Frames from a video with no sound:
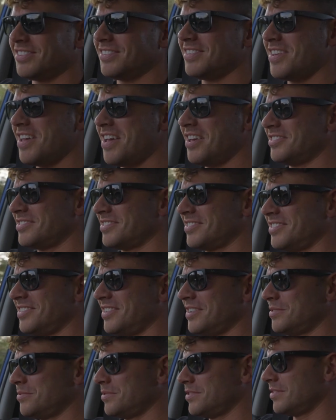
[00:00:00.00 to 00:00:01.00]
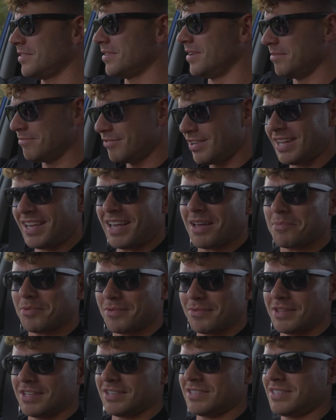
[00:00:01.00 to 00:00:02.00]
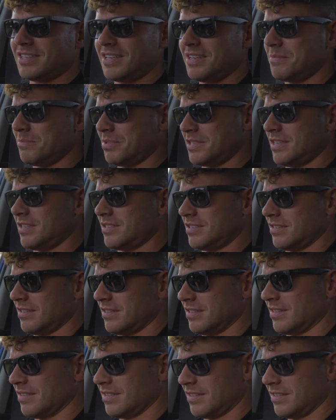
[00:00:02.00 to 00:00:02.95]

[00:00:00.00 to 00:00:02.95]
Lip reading: Yes we do. I'm really happy with this seating position.